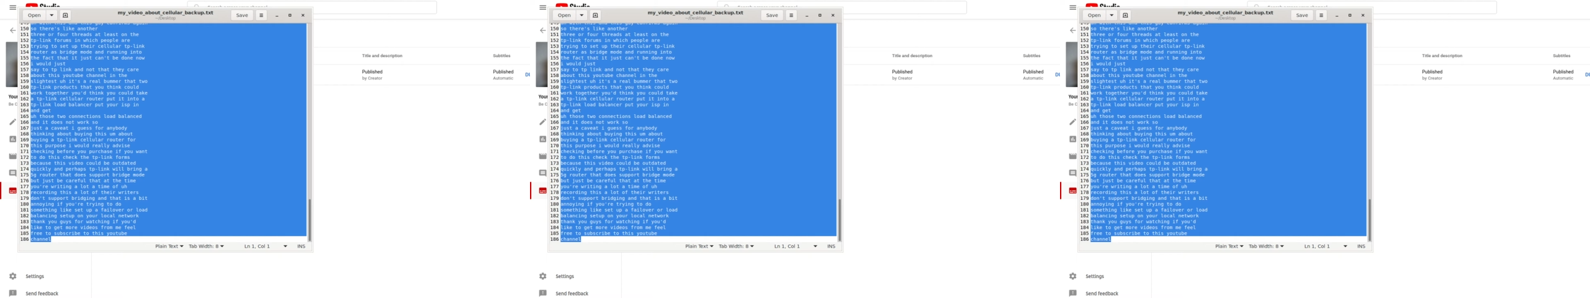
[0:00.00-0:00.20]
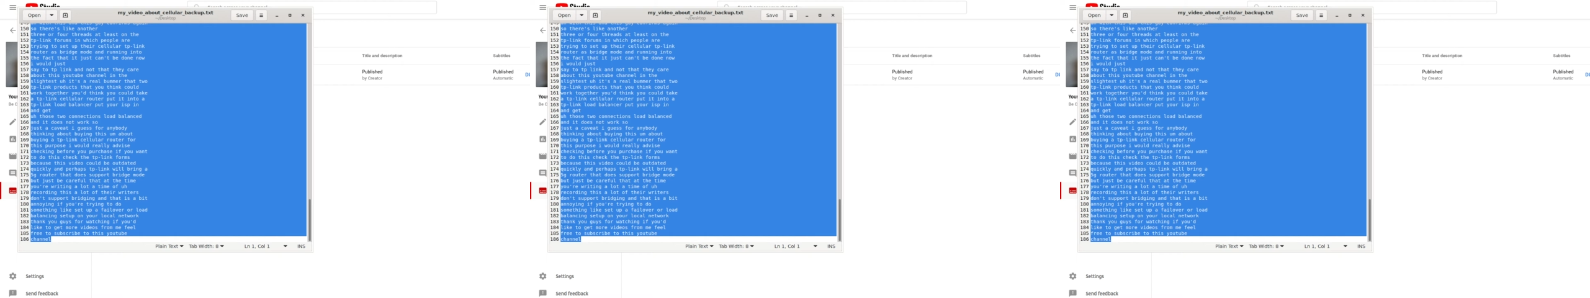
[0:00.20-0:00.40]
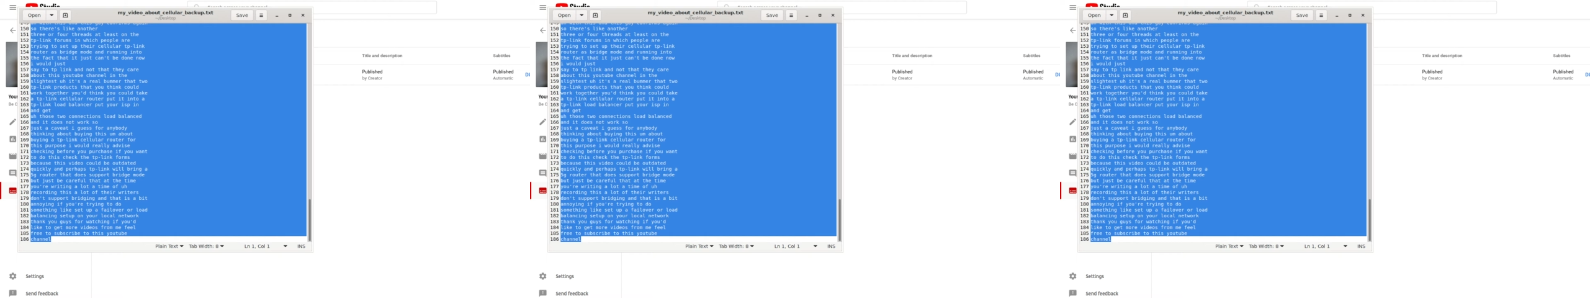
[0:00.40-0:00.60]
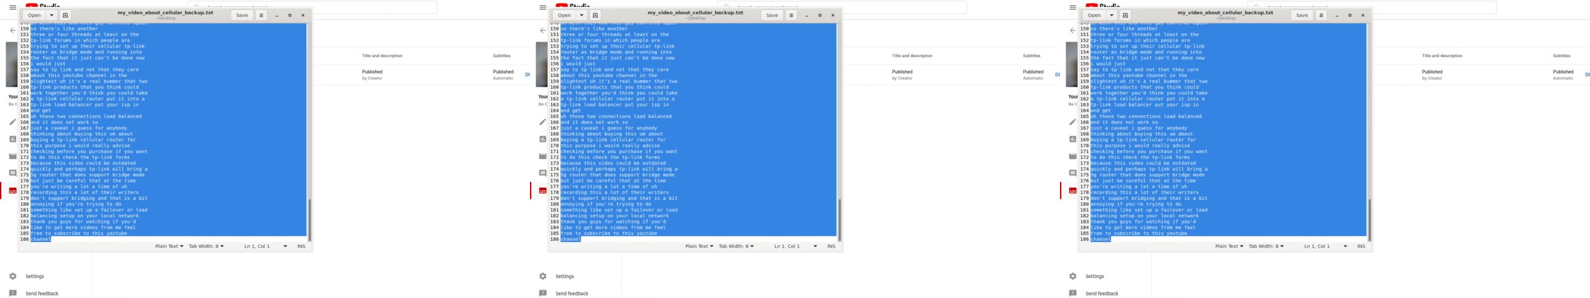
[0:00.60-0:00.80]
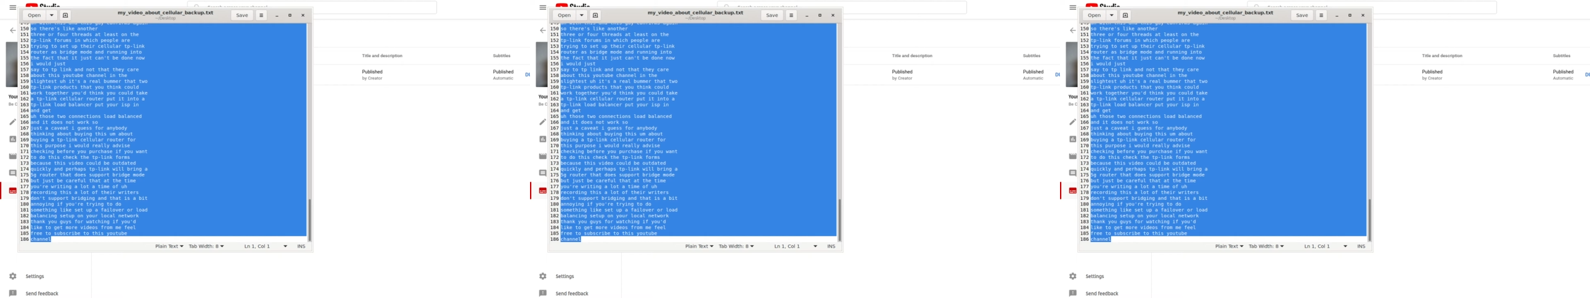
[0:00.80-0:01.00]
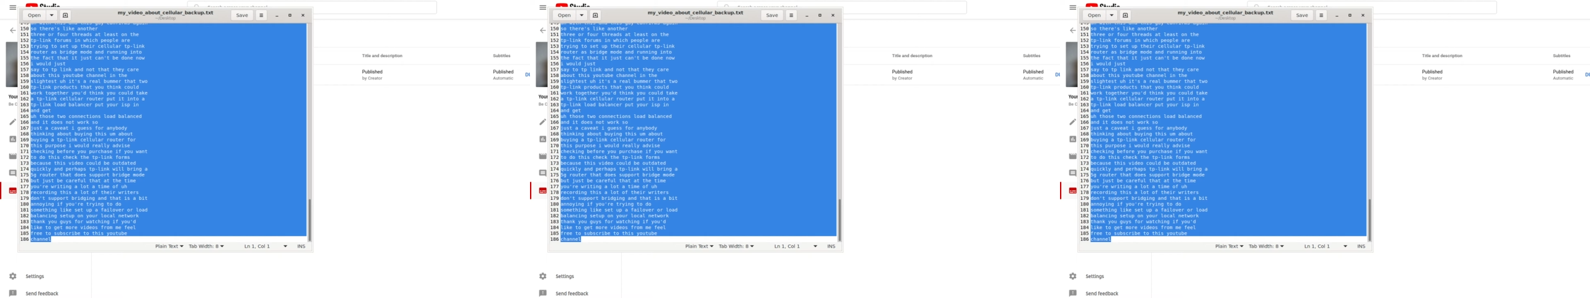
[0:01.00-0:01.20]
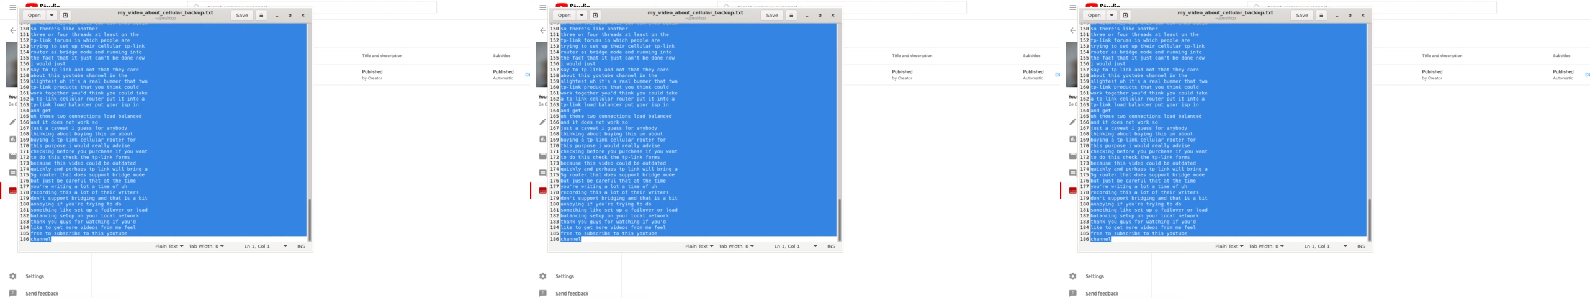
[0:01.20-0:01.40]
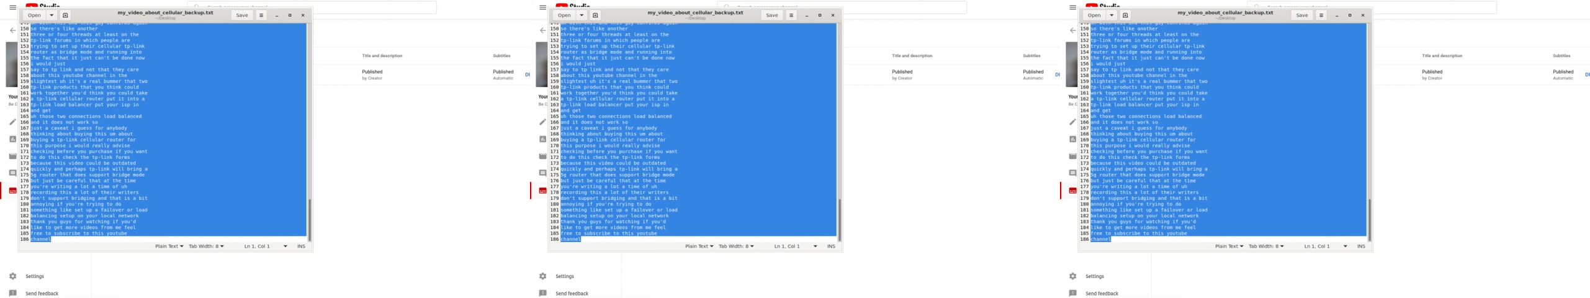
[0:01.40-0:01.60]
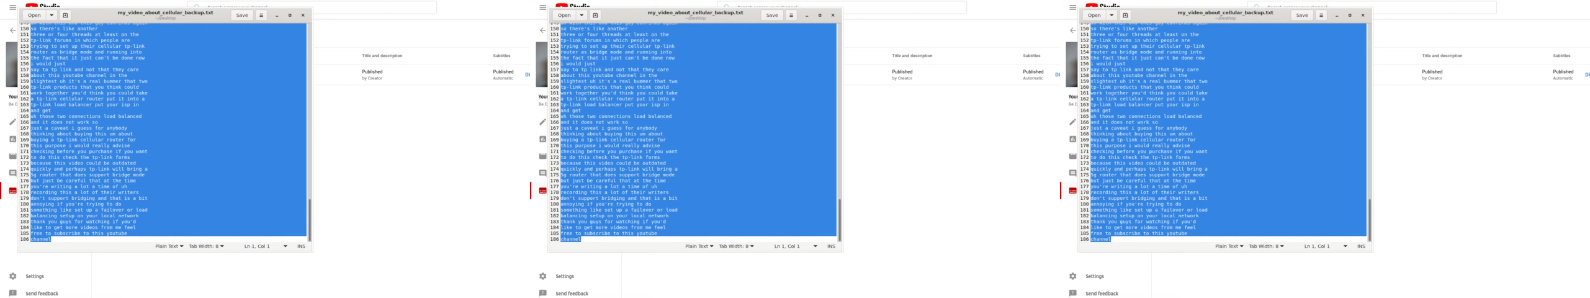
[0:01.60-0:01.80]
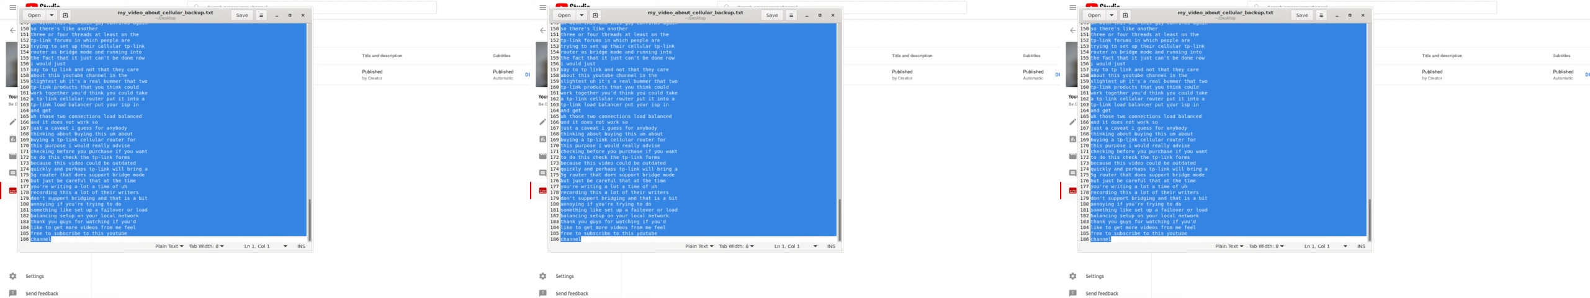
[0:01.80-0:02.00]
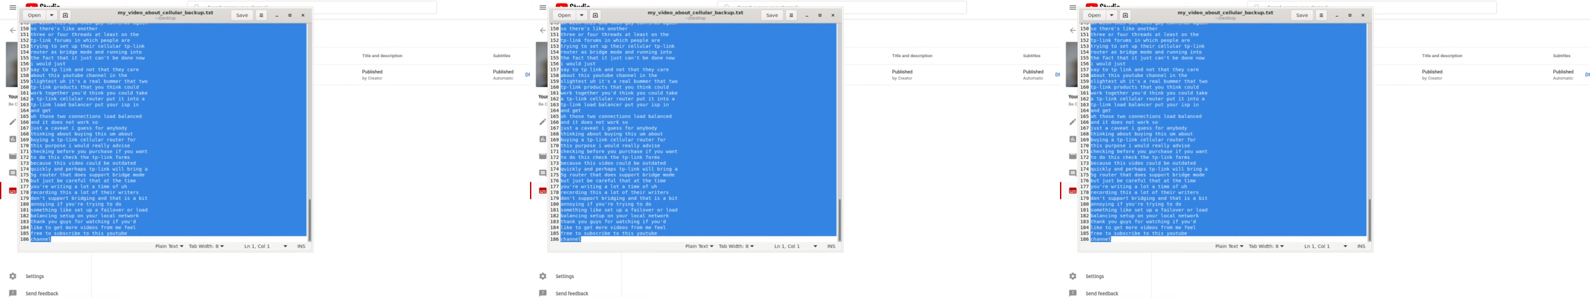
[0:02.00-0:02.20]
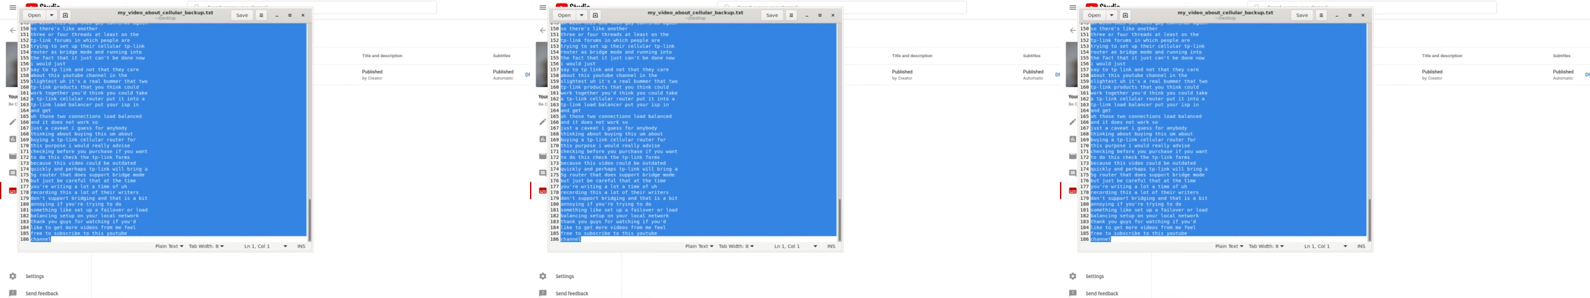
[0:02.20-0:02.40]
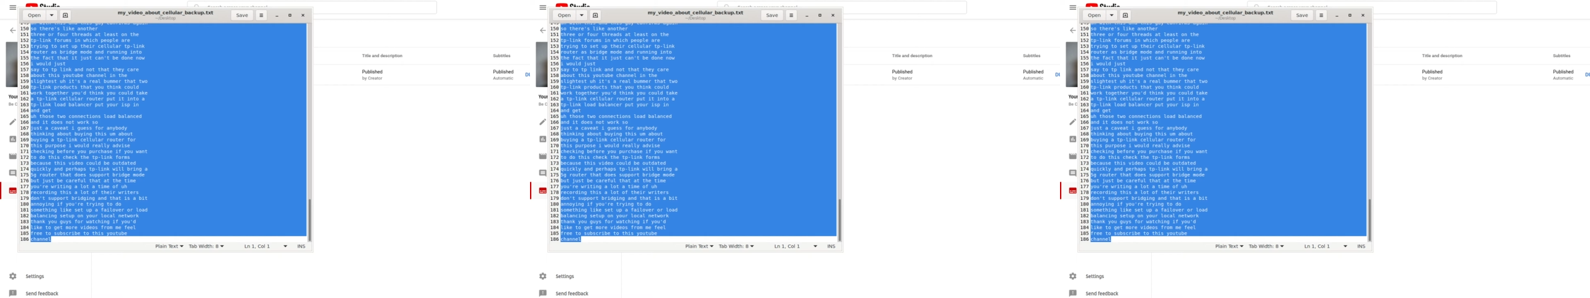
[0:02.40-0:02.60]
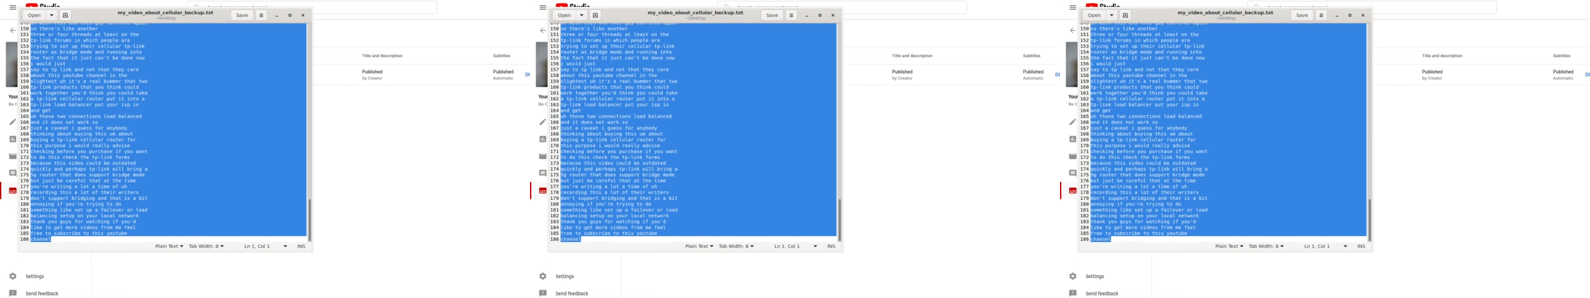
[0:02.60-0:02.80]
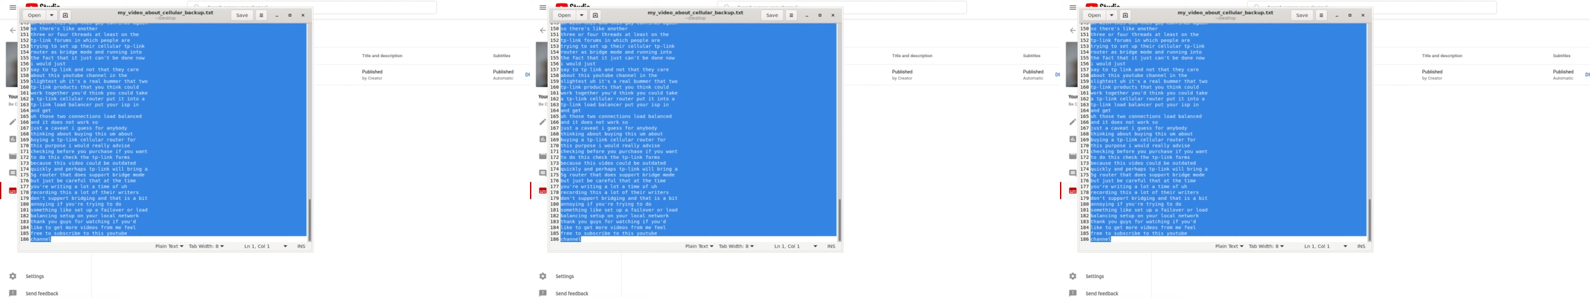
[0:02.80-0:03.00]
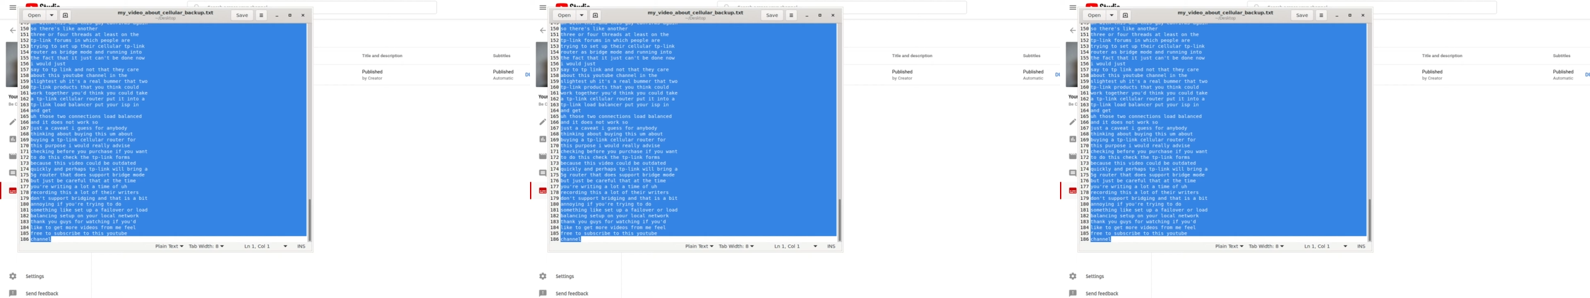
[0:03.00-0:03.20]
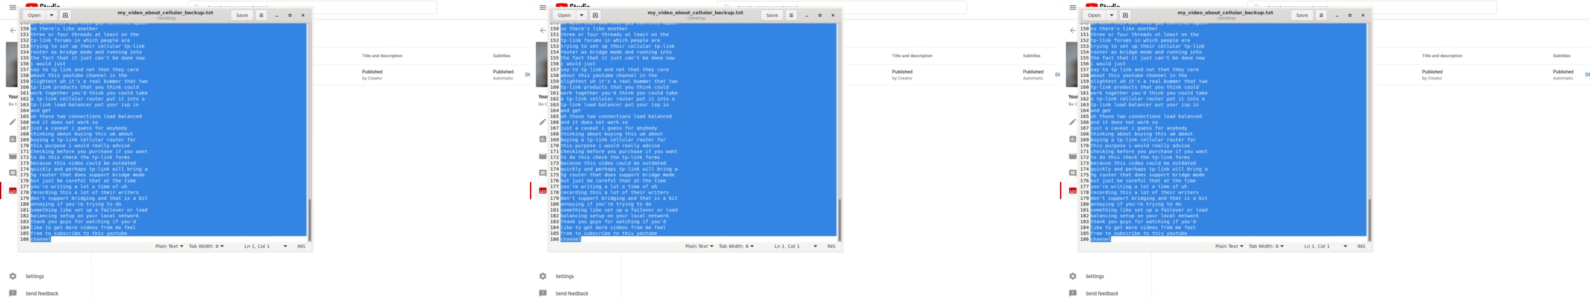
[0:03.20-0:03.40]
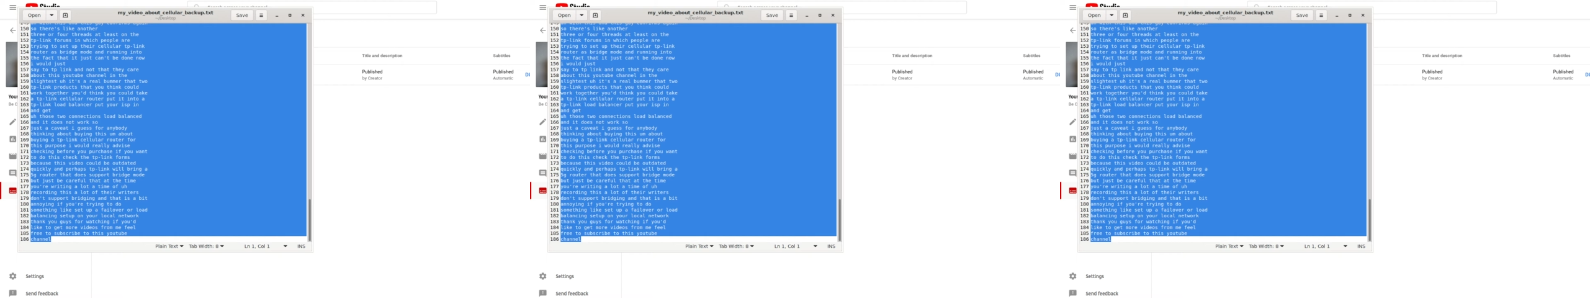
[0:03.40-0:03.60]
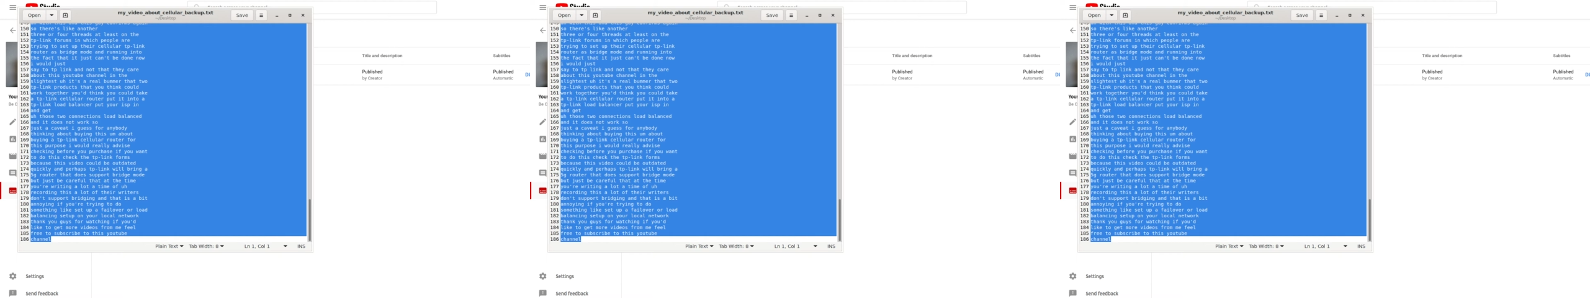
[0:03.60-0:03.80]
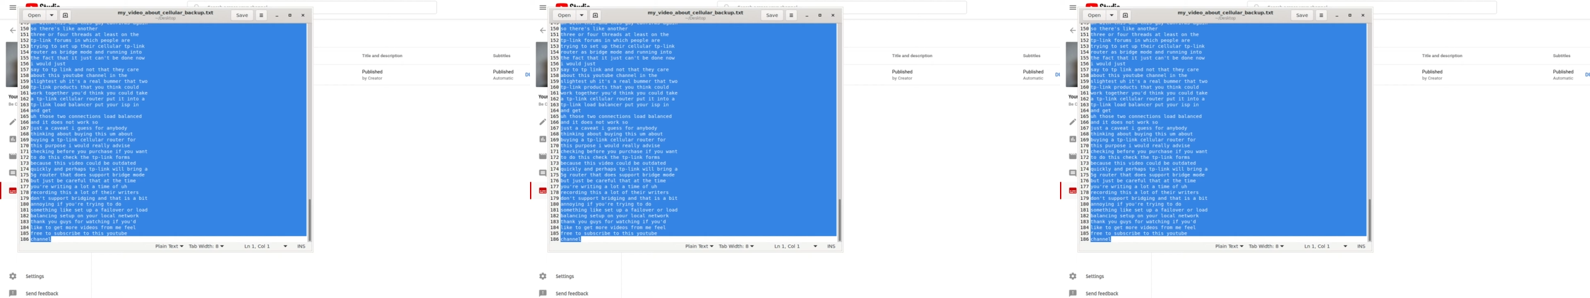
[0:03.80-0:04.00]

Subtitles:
No face is visible, so there are no lips to read.